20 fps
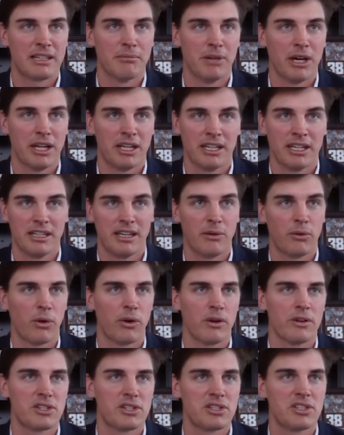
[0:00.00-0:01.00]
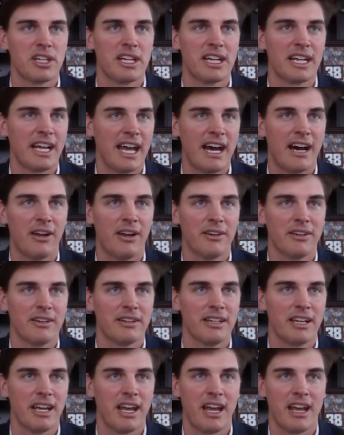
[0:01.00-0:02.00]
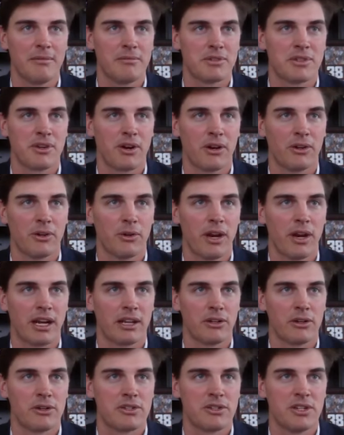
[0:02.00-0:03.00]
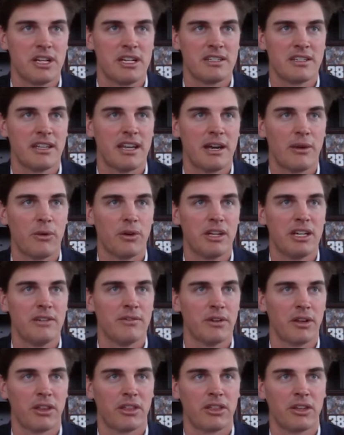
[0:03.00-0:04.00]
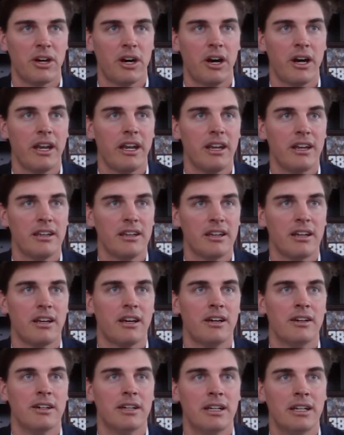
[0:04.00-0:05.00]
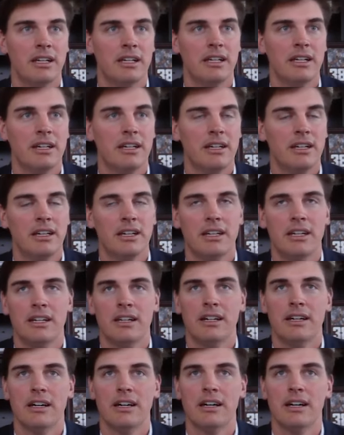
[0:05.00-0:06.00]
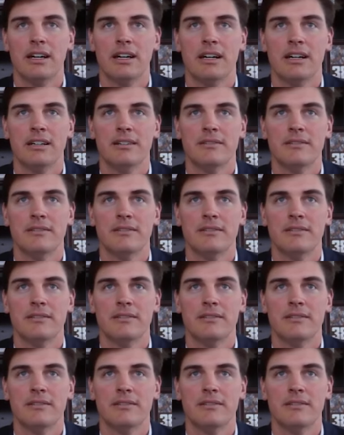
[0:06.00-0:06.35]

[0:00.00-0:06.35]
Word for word: the money. They weren't sitting out games during the regular season. That wasn't even a thought. You know, yeah. uh, load